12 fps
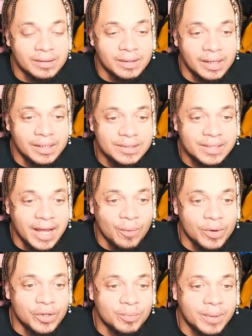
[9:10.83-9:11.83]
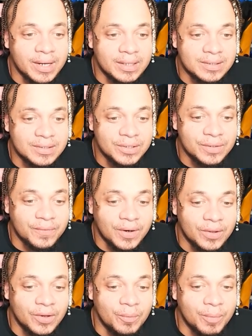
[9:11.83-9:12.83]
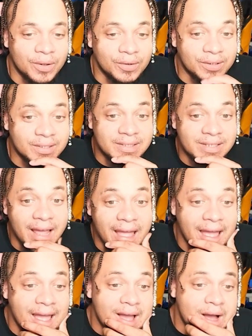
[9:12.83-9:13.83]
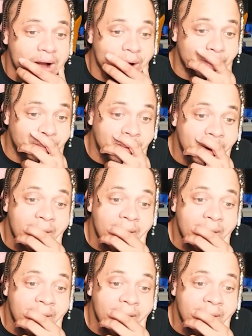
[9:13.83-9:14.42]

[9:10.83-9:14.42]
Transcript: At least that way you might get to see your father and mother. Damn!